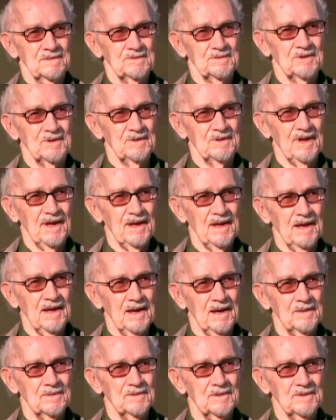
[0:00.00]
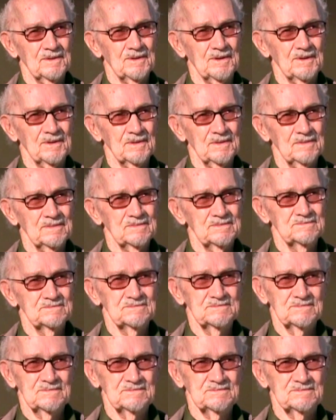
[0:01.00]
Today I would, if
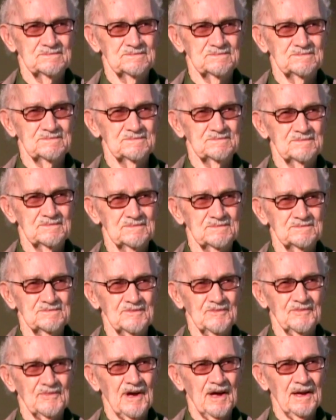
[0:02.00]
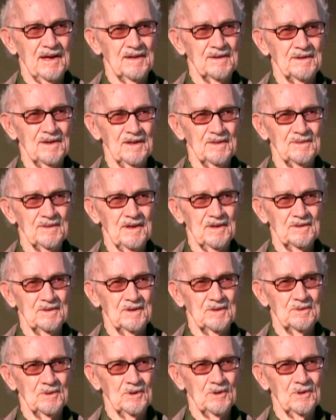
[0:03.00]
I had anything
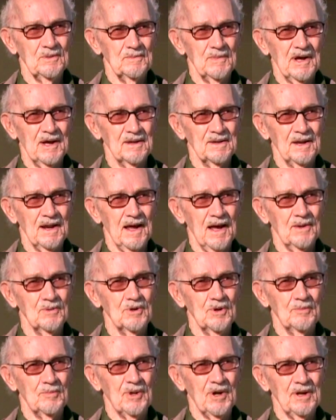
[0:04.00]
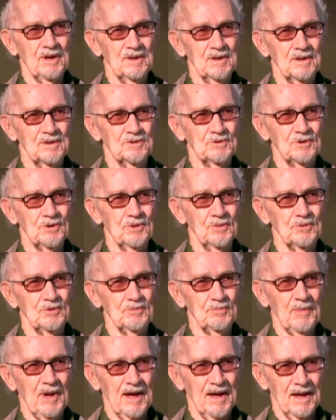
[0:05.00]
to do about it, I would bring the
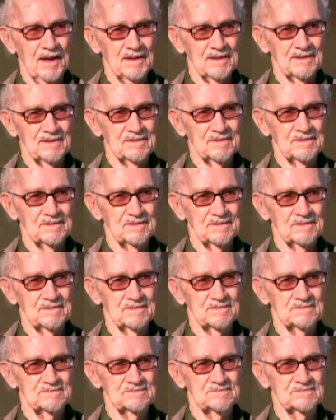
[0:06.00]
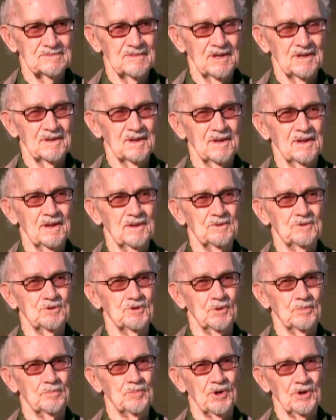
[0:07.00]
troops back
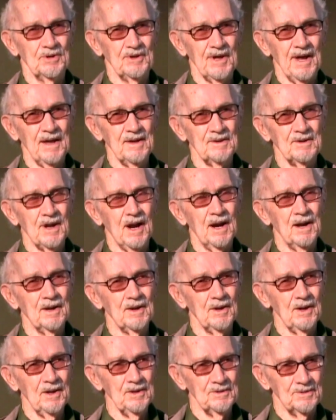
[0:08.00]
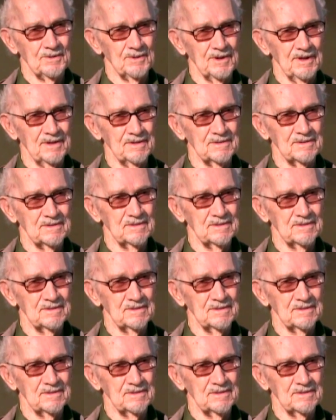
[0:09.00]
to protect our country.